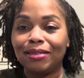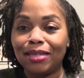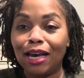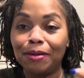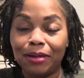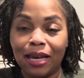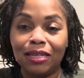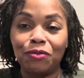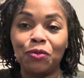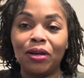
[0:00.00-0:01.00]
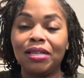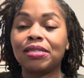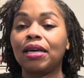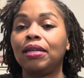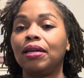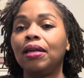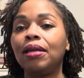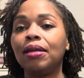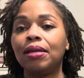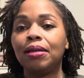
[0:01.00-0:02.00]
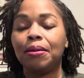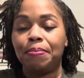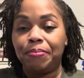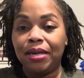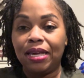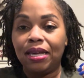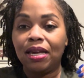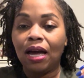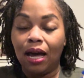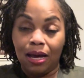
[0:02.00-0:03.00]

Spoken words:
timeline of what it's going to be,